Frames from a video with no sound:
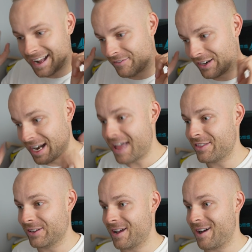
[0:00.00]
have let
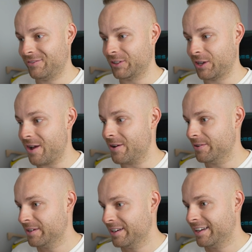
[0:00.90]
the laughter go,
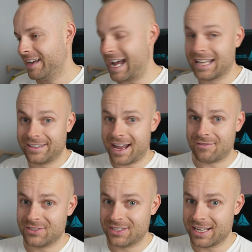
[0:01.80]
and they
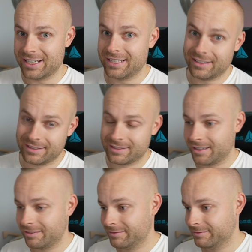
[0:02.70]
haven't said anything.
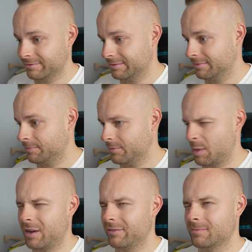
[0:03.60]
So,
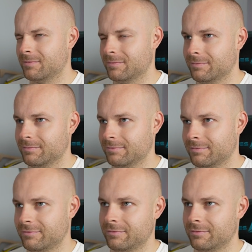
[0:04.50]
apart from,
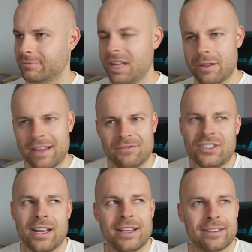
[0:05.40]
no, they haven't
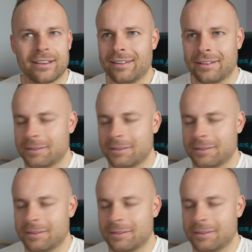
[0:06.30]
said anything.